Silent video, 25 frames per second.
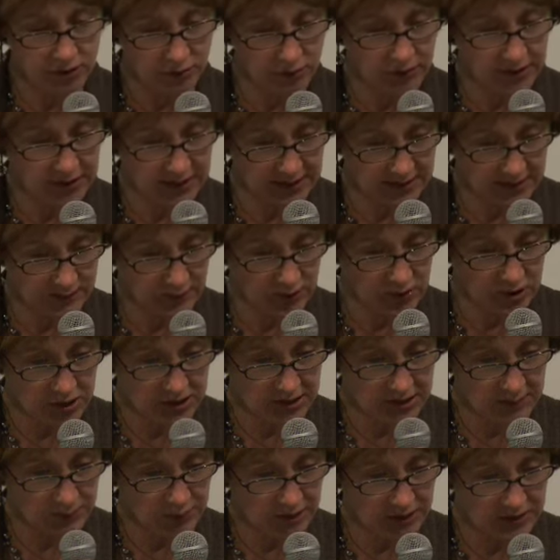doing as much
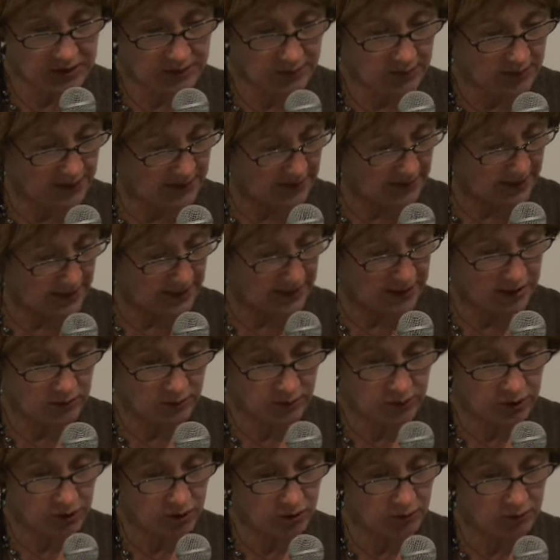as they possibly can to
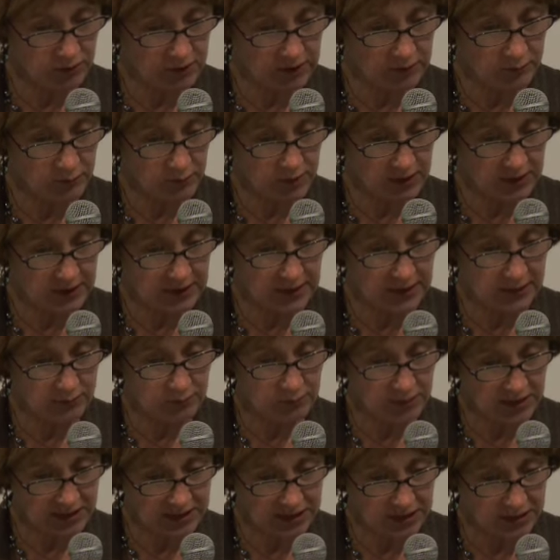ensure that we
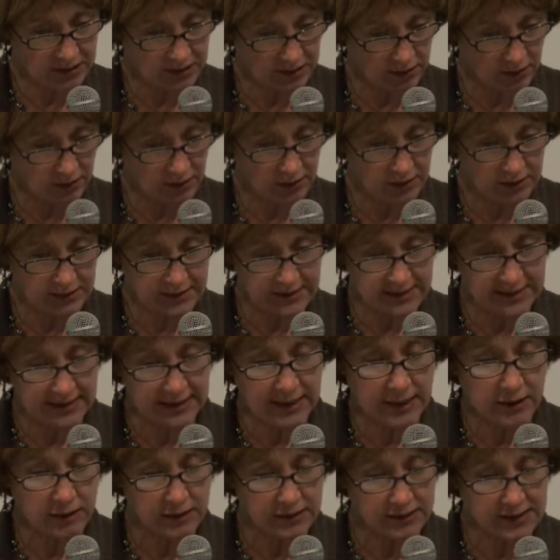can meet targets. Like
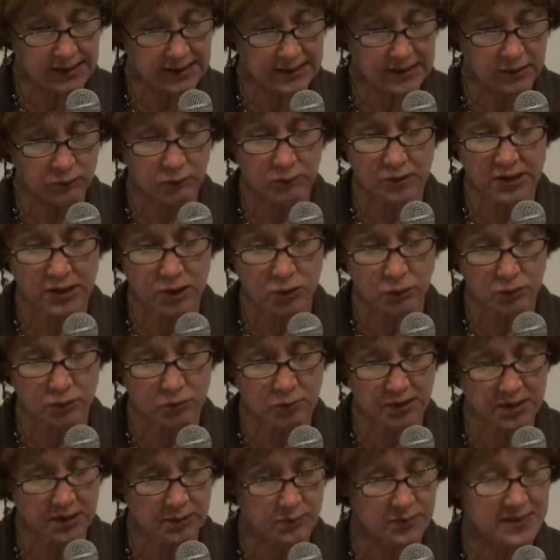Ireland has agreed to a
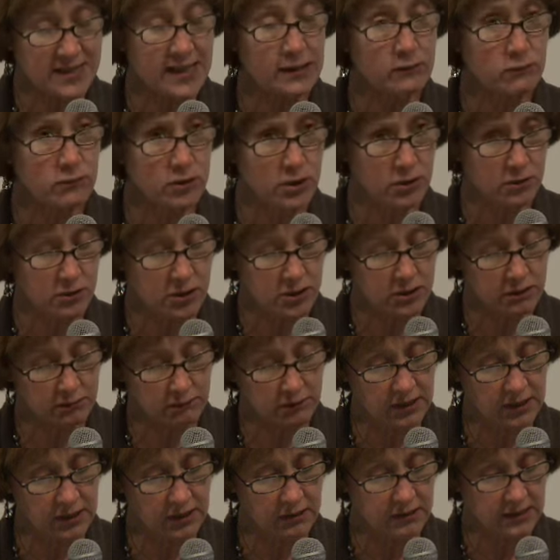20% reduction in
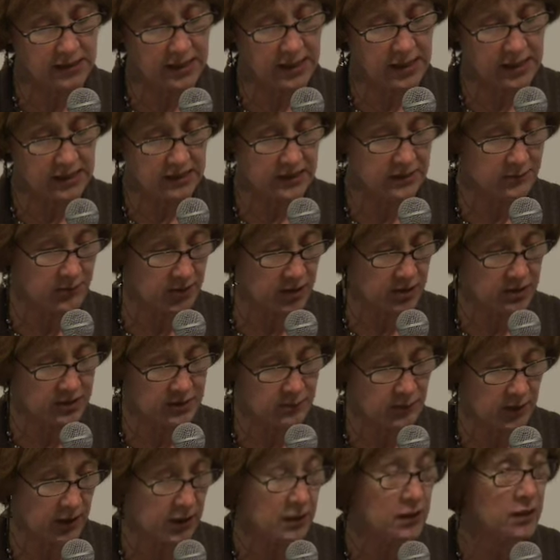greenhouse gas emissions
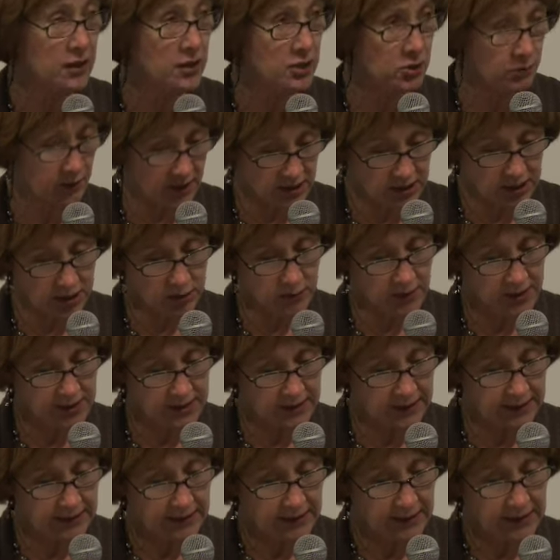by
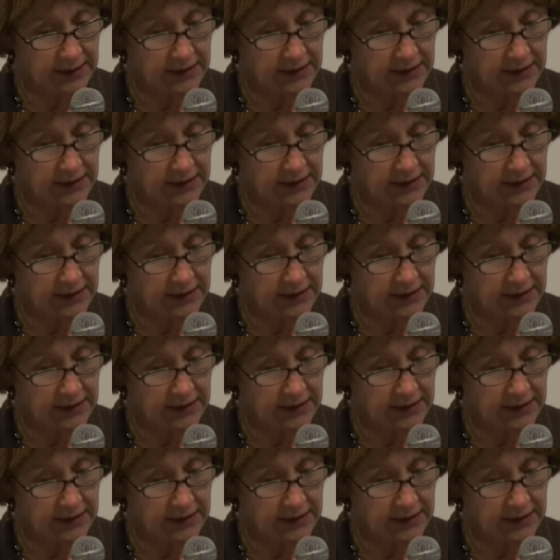2020.